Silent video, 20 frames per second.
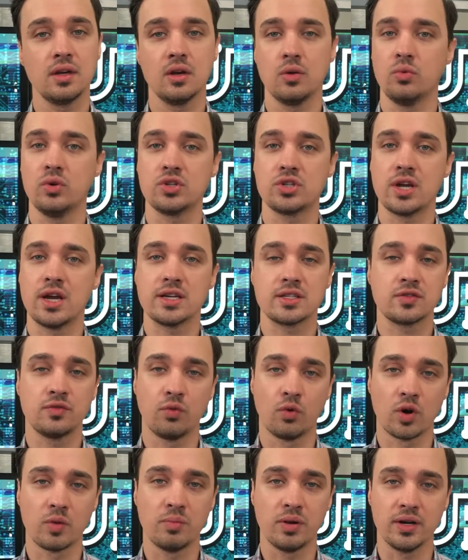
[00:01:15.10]
which has
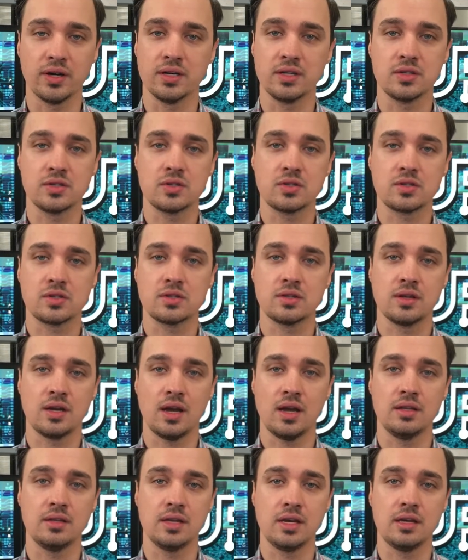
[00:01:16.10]
4 buttons,
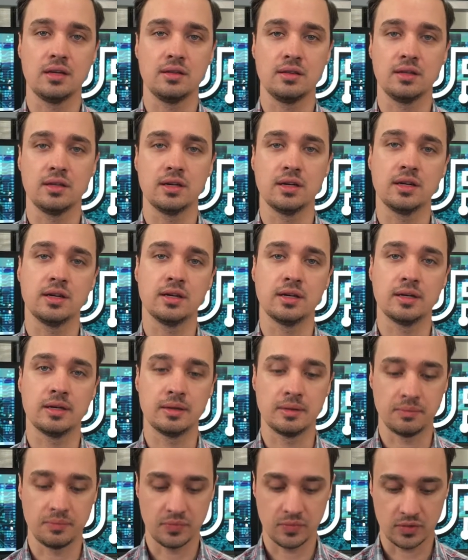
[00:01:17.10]
and then
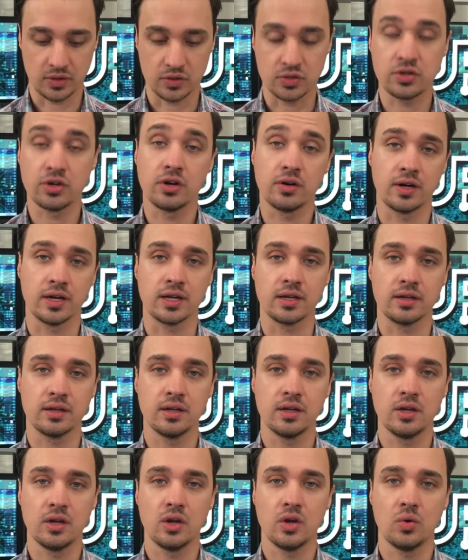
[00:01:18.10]
the Touring,
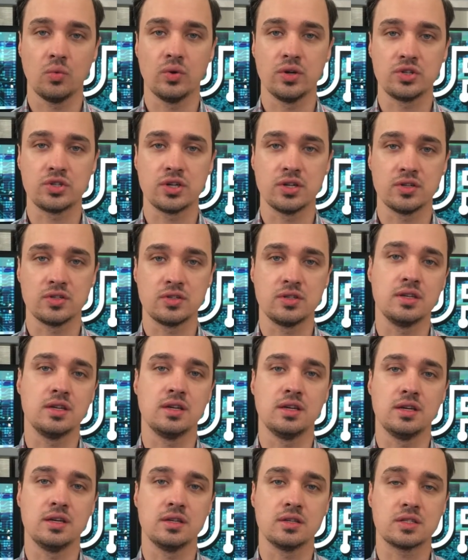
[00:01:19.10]
which is
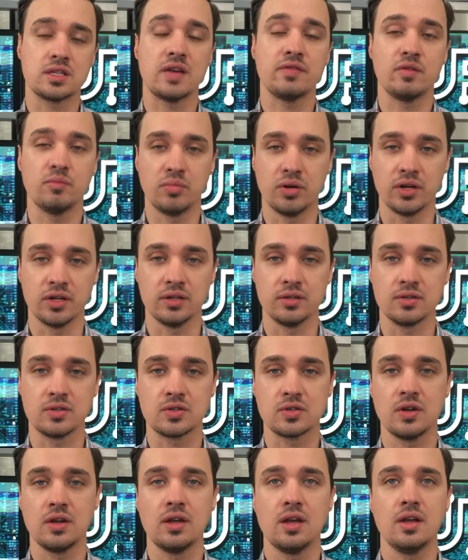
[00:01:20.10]
the 7
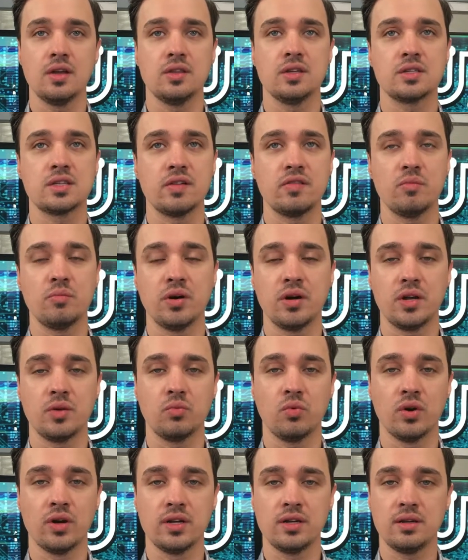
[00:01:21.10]
buttons. The
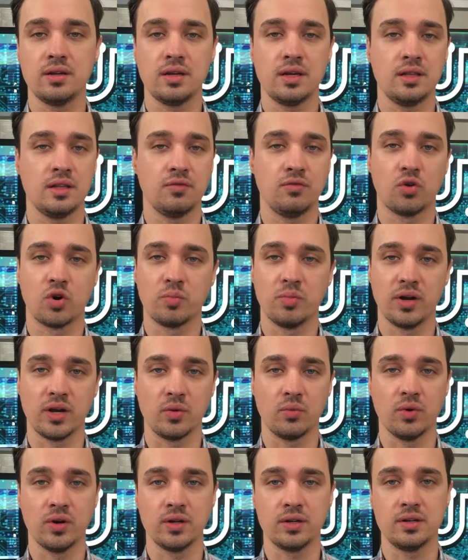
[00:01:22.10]
7-button one and the
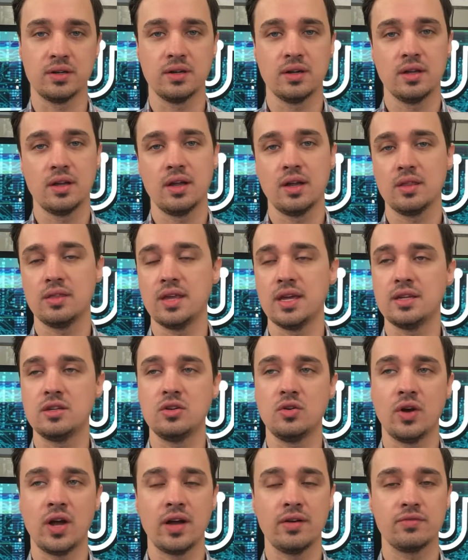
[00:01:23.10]
4-button one, they
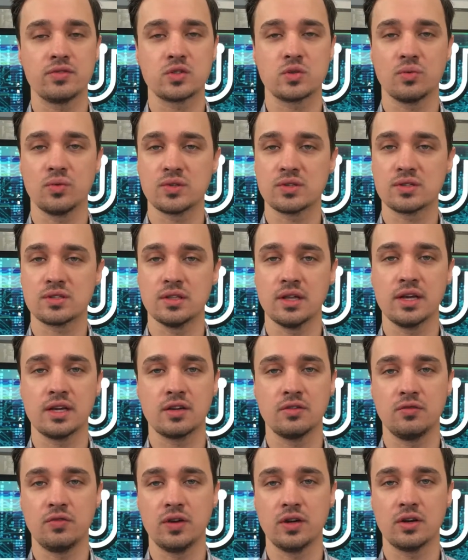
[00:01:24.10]
do have slight
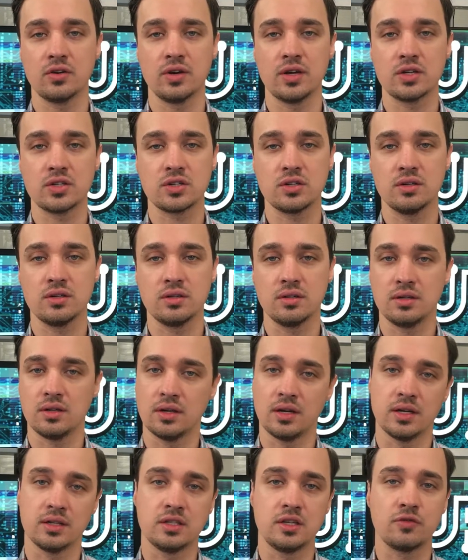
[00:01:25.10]
configuration
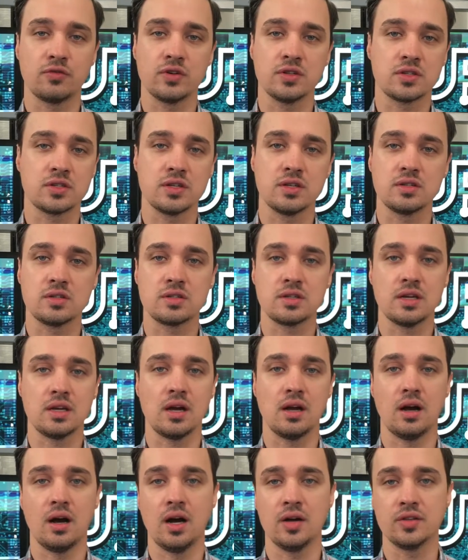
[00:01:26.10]
differences
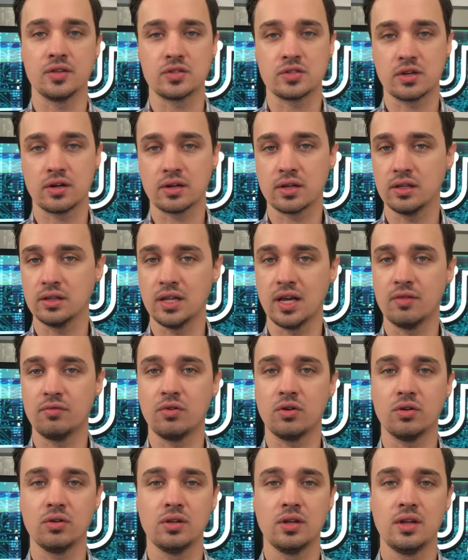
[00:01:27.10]
on the circuit
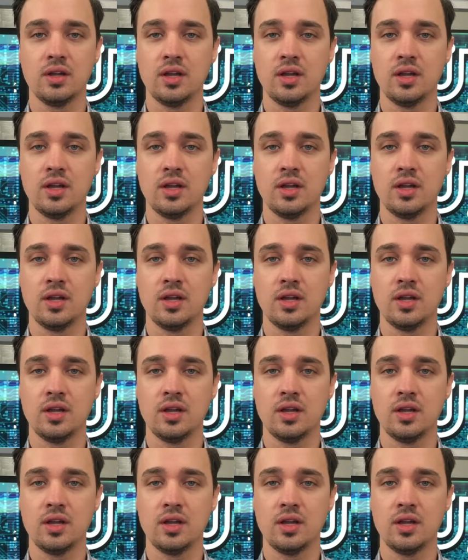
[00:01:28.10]
level,